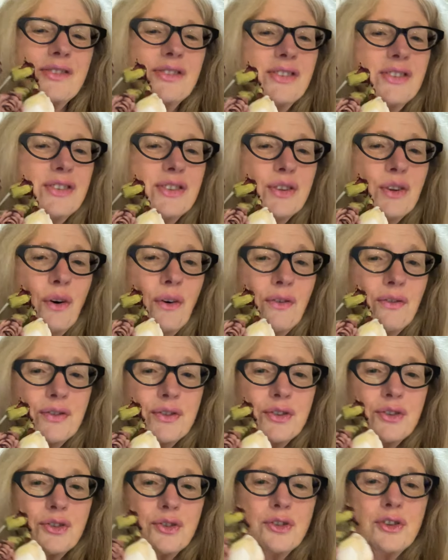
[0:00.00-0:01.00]
soft
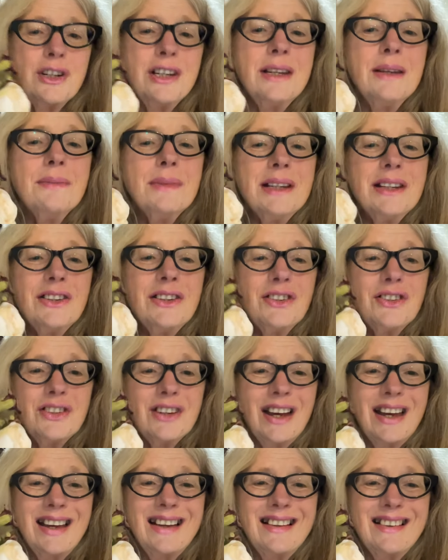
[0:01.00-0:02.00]
dreamy
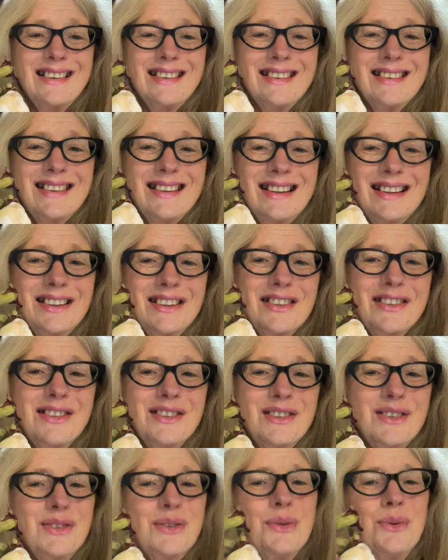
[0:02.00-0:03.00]
shades that
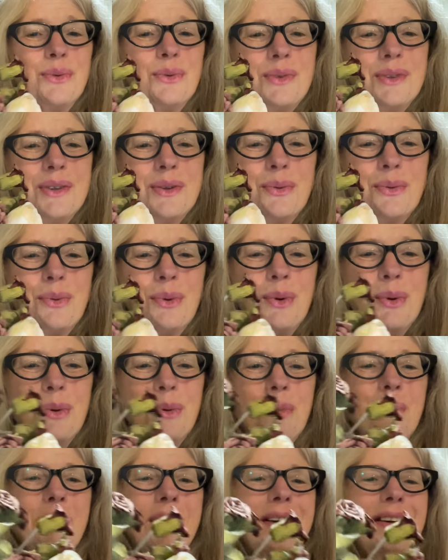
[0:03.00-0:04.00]
just suit the room
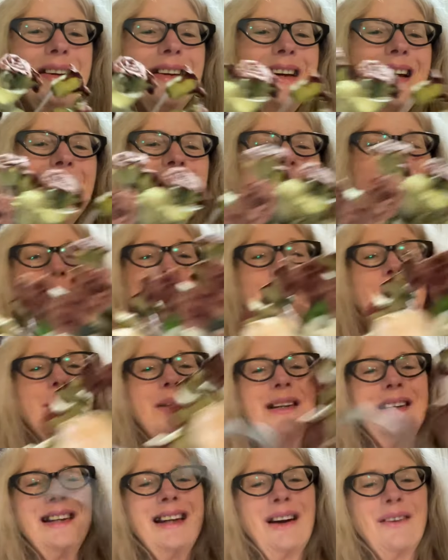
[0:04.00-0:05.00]
and look
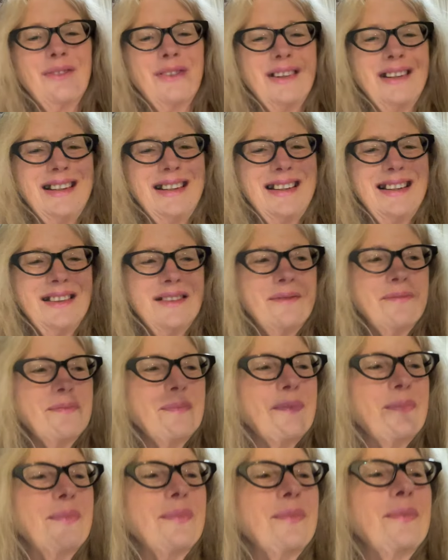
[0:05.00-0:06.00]
lovely.
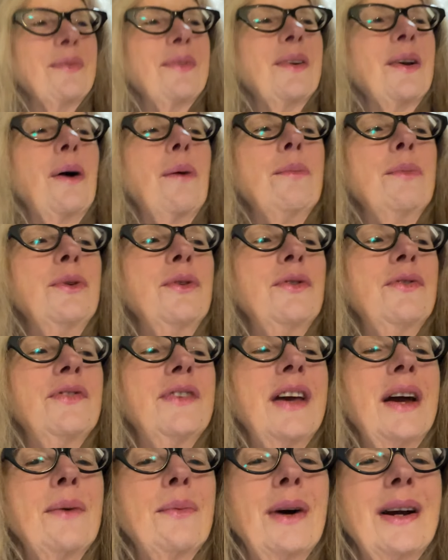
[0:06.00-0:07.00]
I'll move
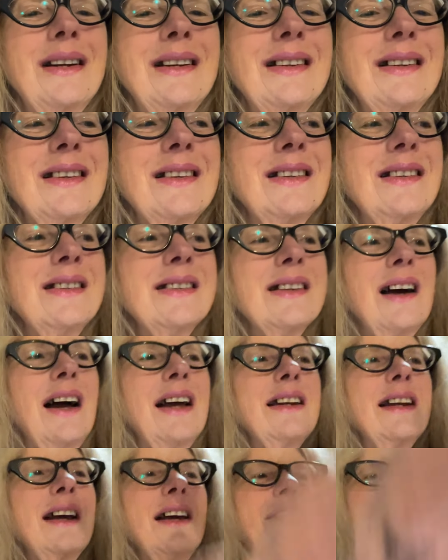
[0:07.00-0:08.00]
that one to the
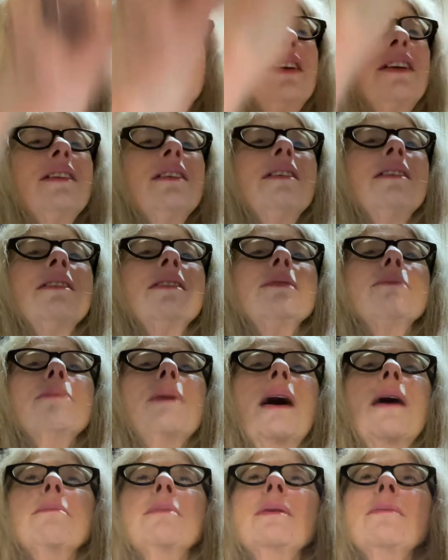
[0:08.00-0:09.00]
side. I think this
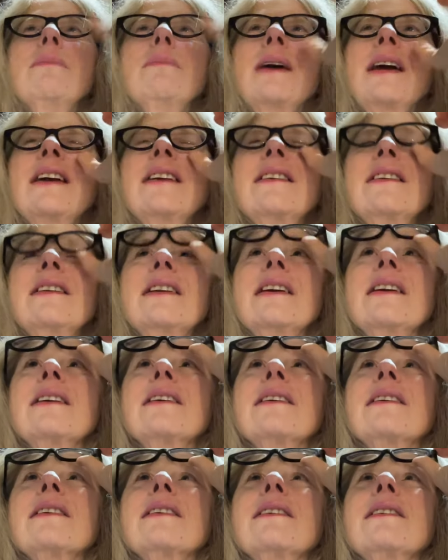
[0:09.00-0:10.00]
might be made in
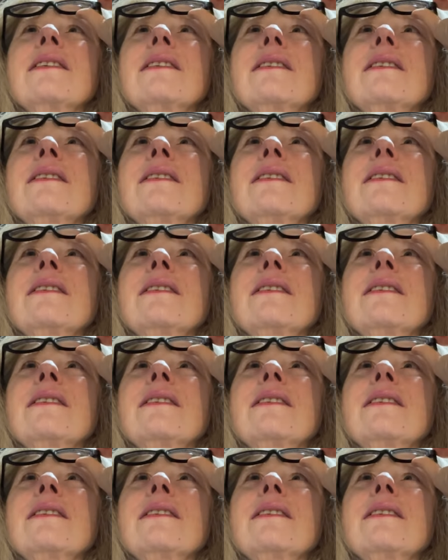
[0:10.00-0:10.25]
England.